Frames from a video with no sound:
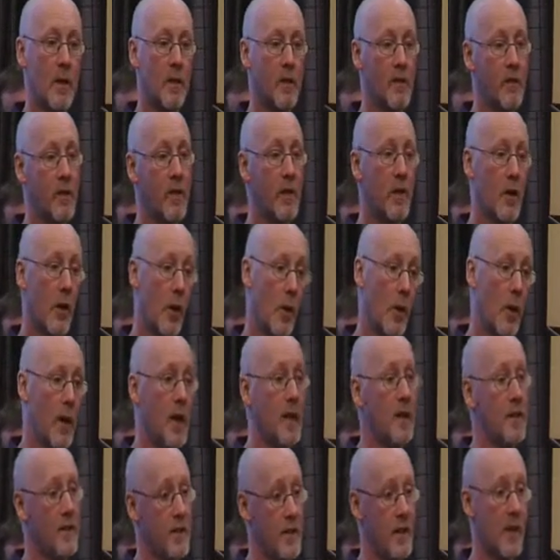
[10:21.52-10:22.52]

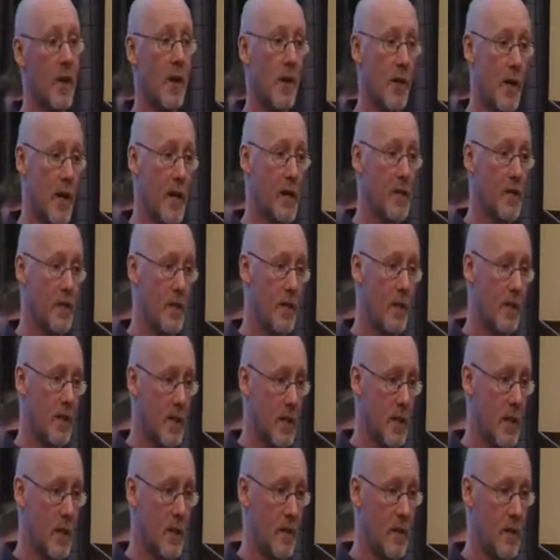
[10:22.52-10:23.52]

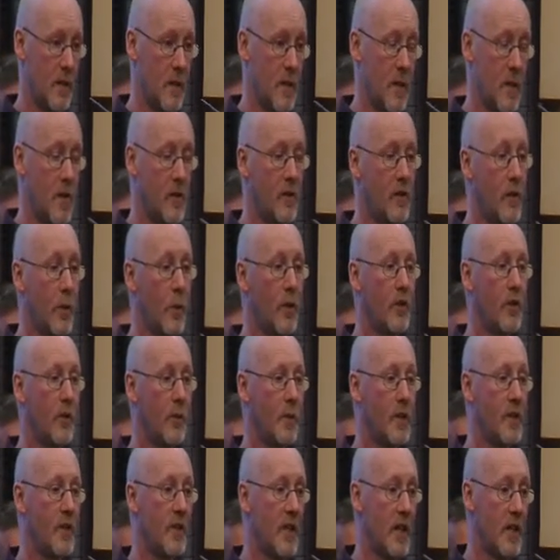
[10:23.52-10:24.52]
C-O-N-T-R-A-C-T. So when
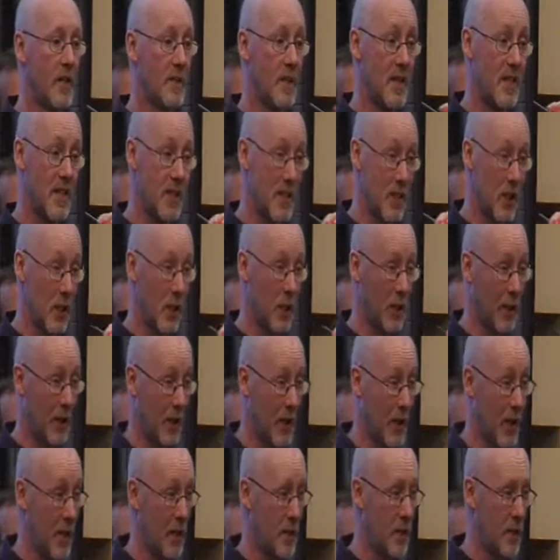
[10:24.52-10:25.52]
somebody said to me, did you look at the
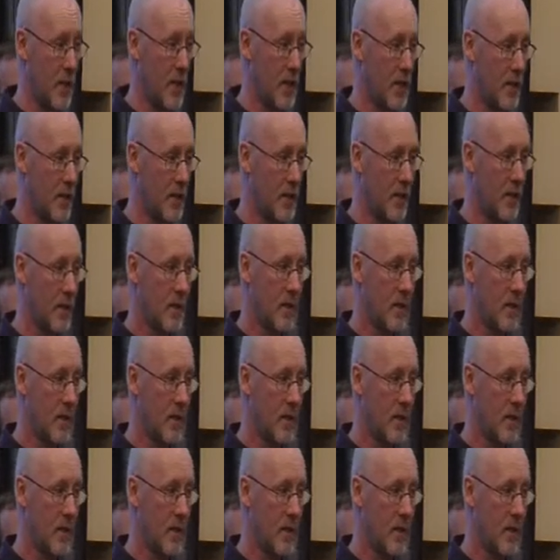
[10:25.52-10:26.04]
contract?